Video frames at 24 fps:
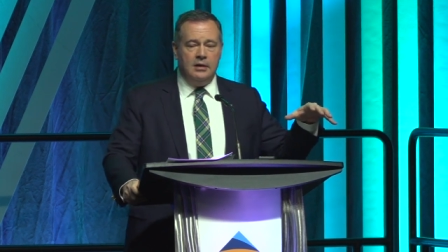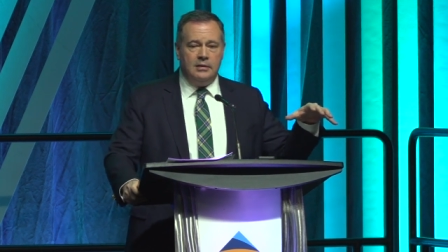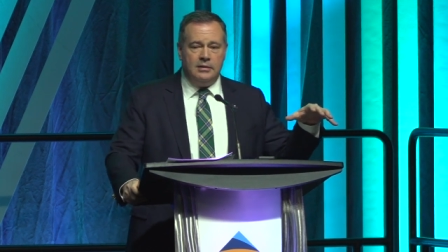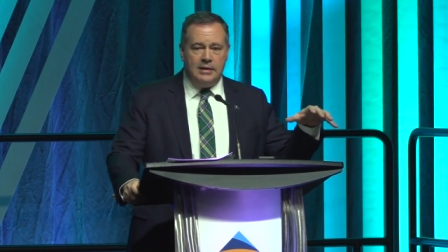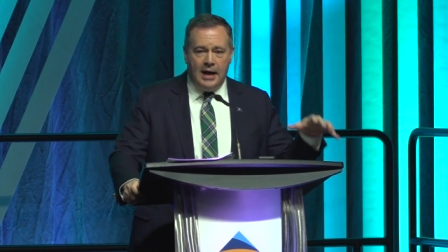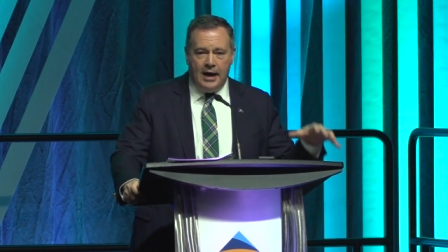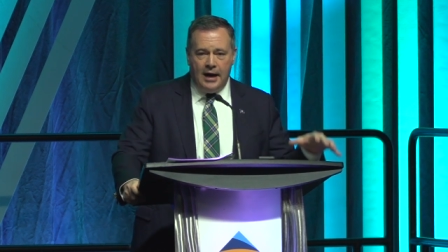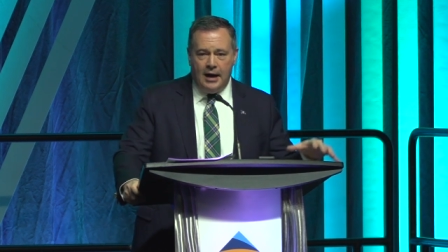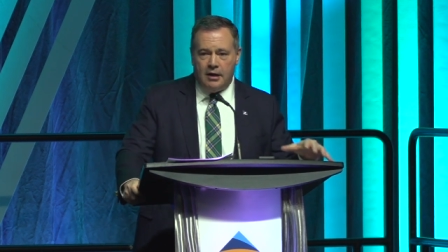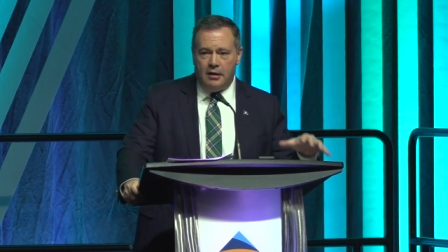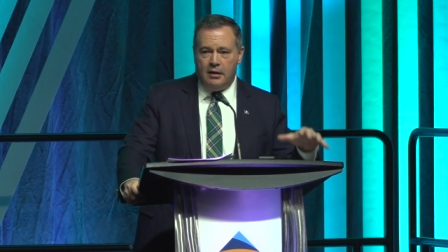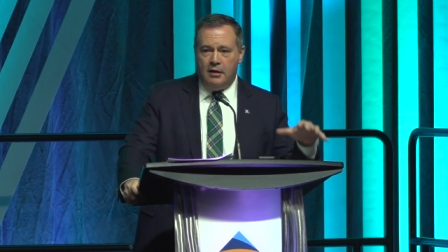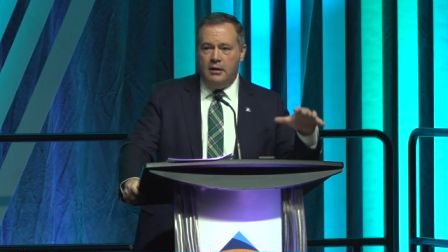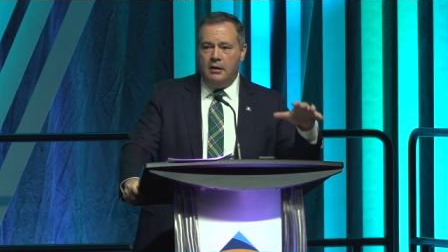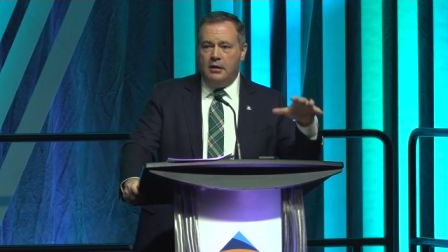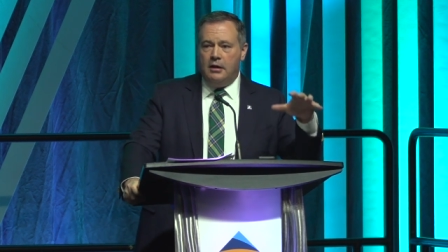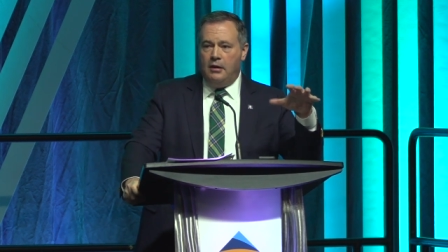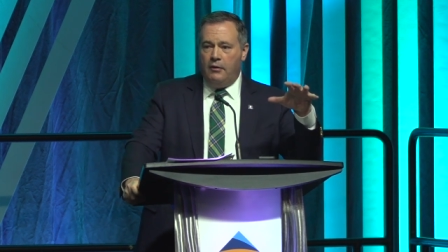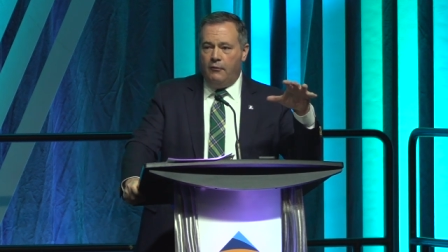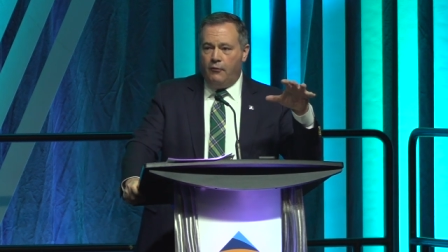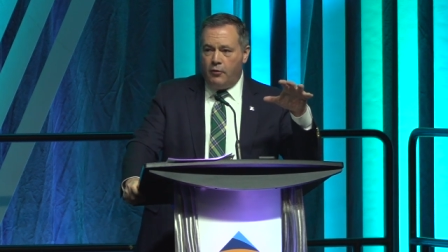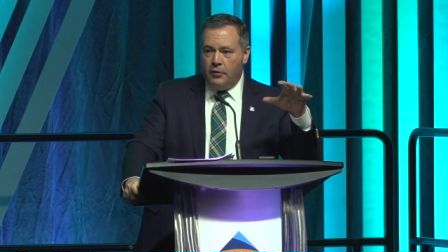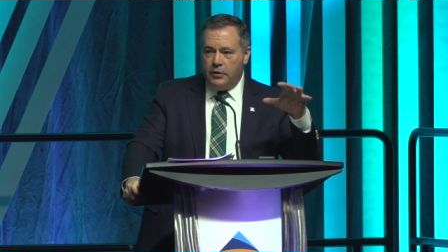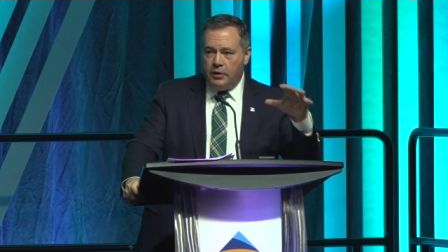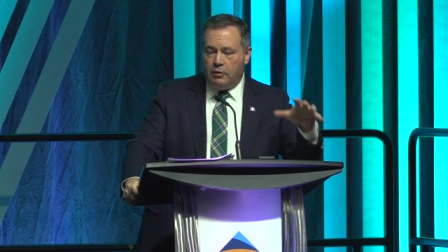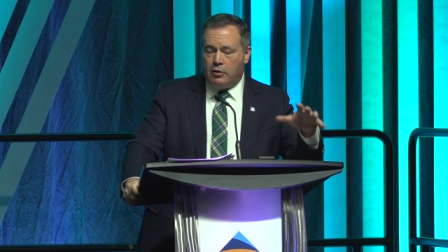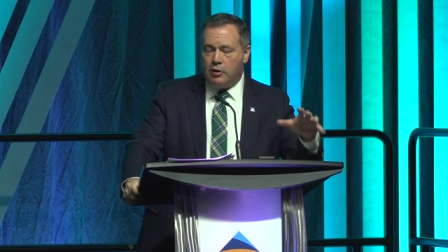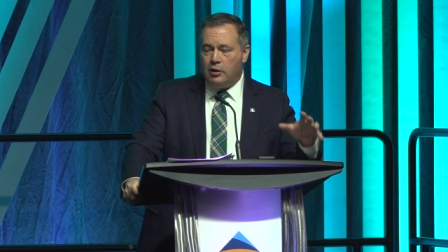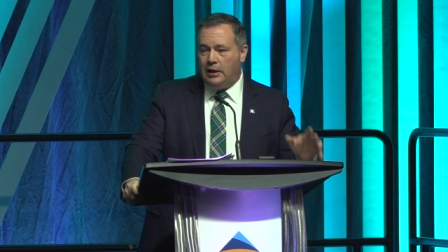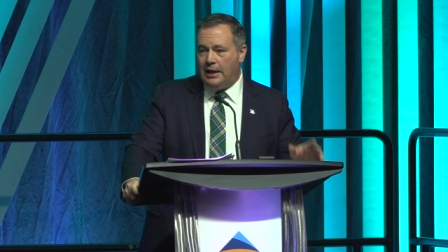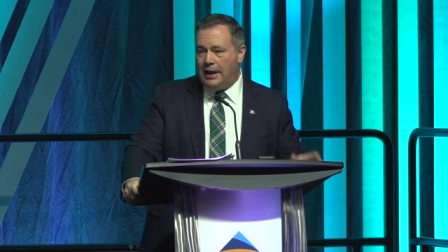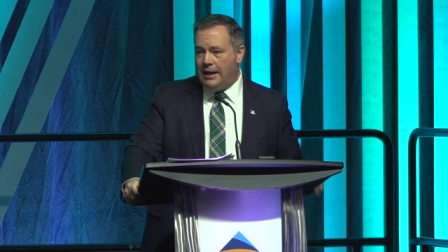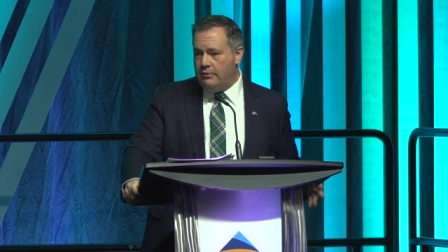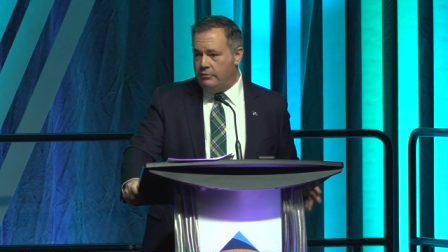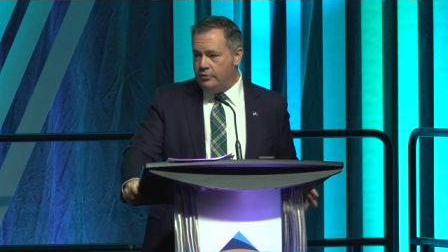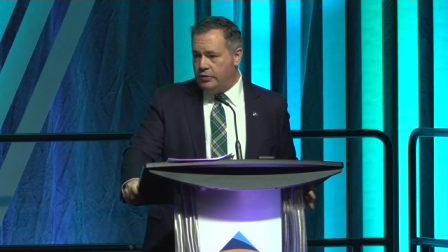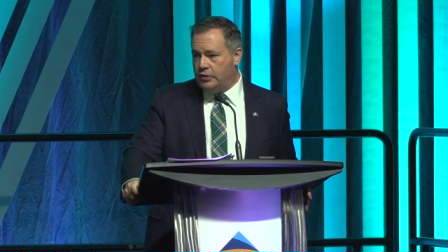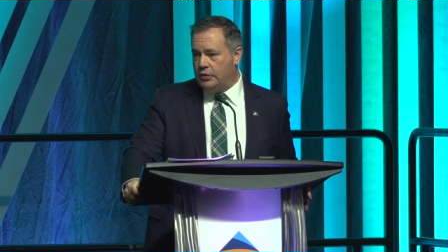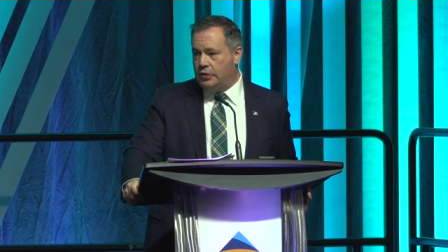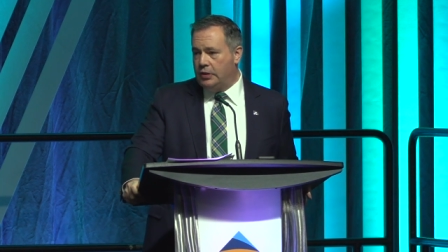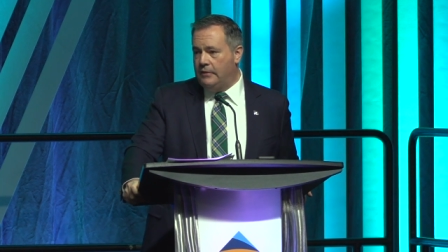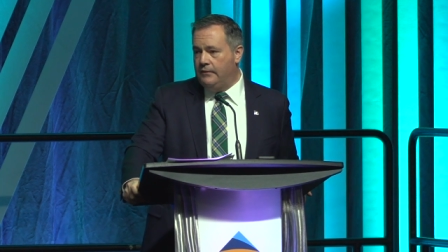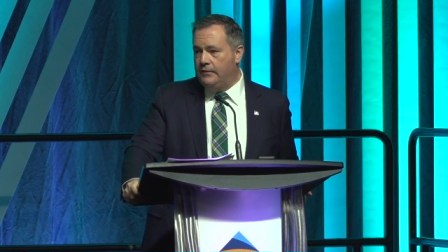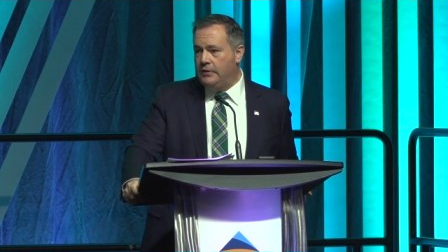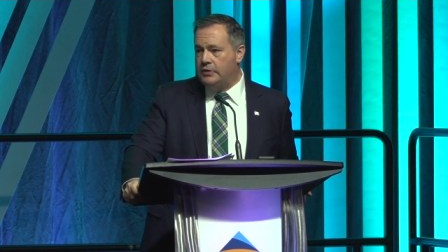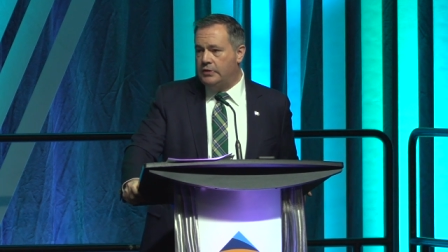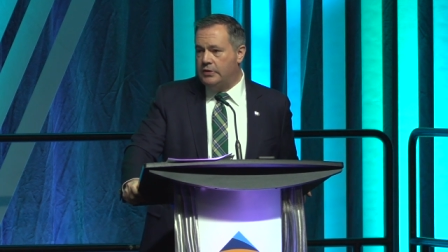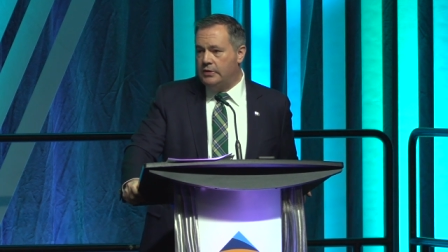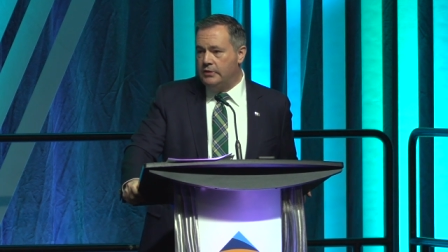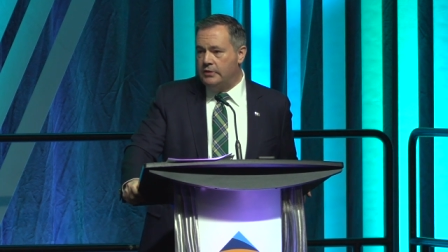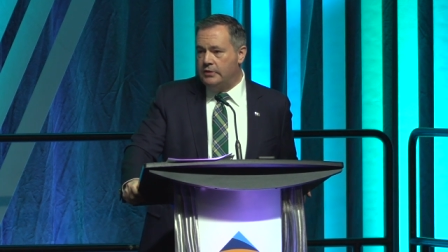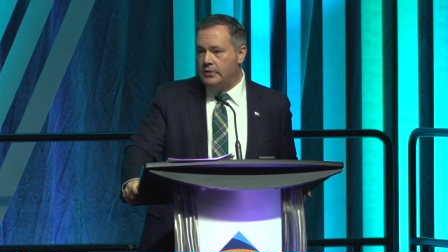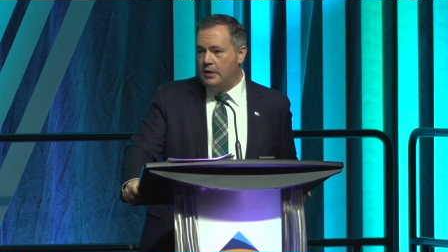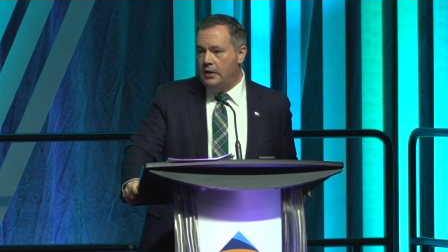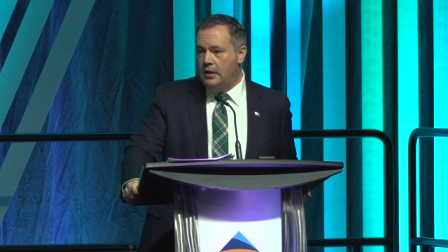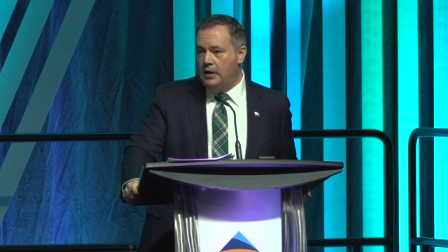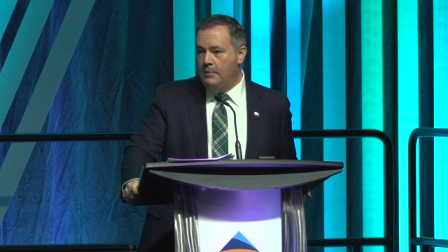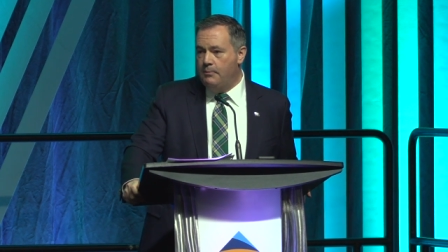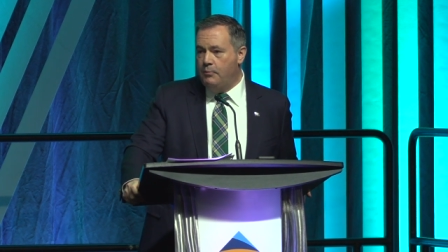data for their cloud services.